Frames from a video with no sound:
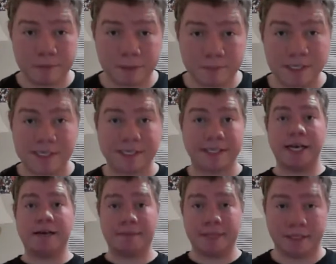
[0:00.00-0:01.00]
bitch
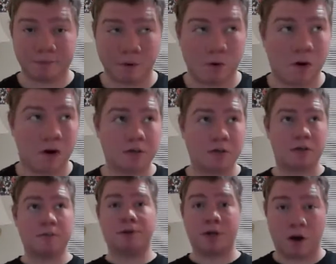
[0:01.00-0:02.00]
game is more
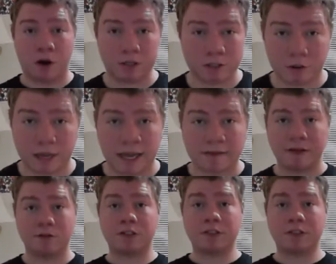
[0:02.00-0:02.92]
harder, but also I have those